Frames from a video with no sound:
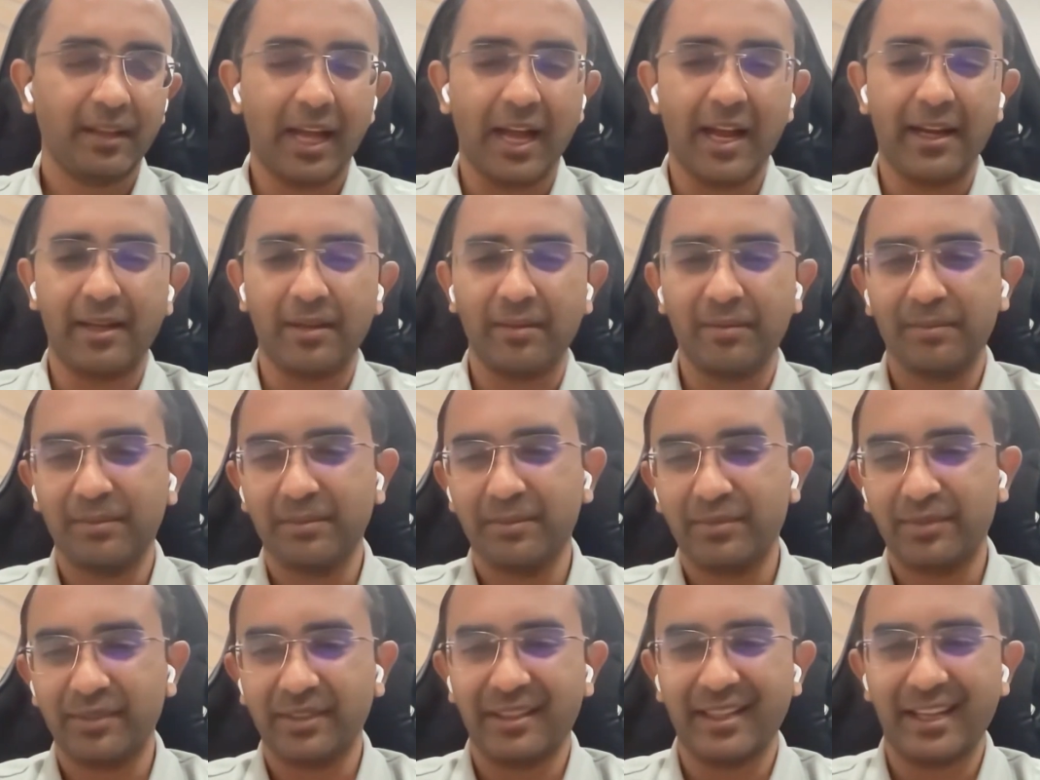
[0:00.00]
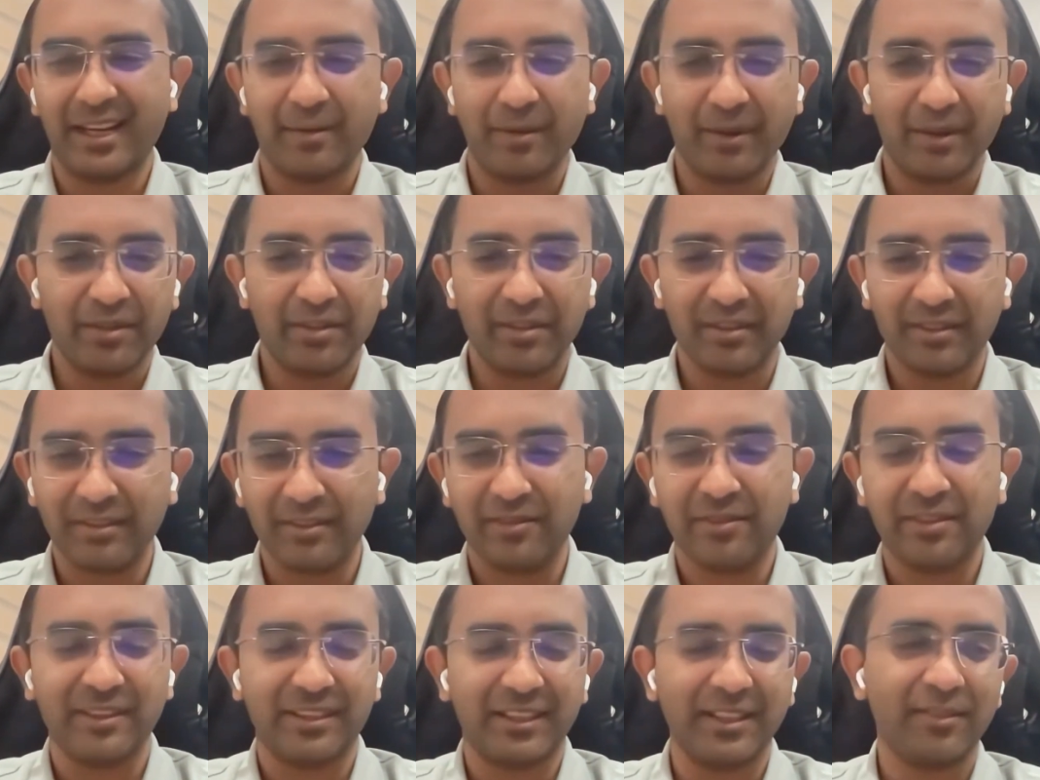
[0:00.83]
atoms and
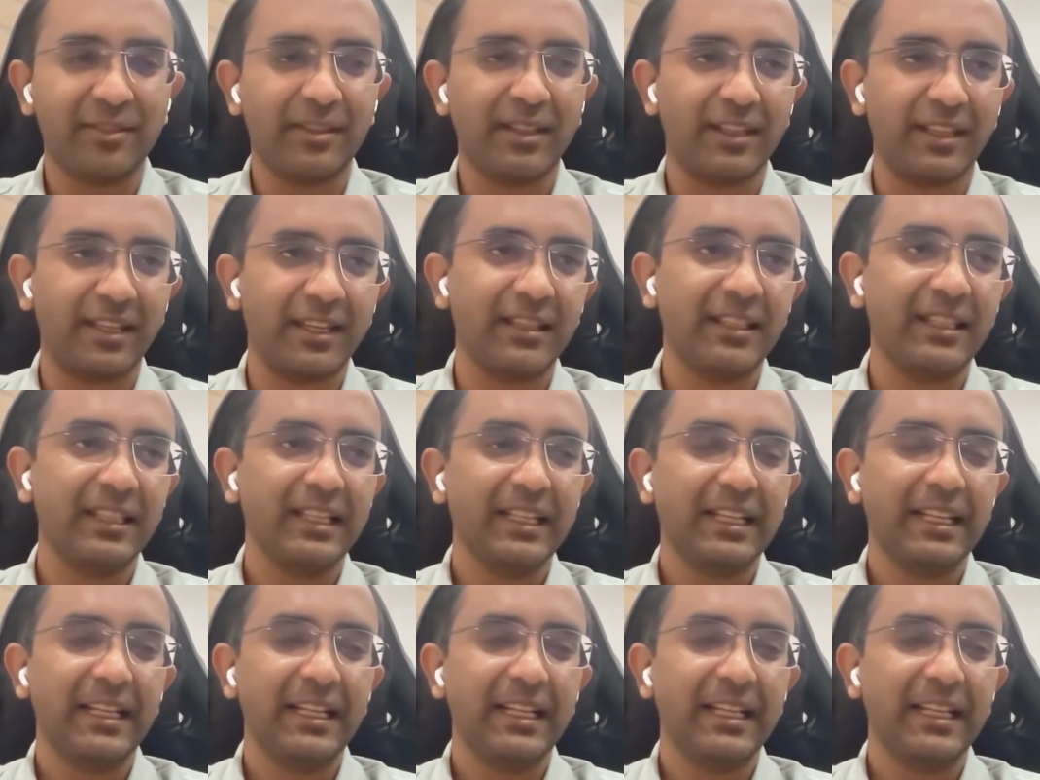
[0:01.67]
derivations and things like that.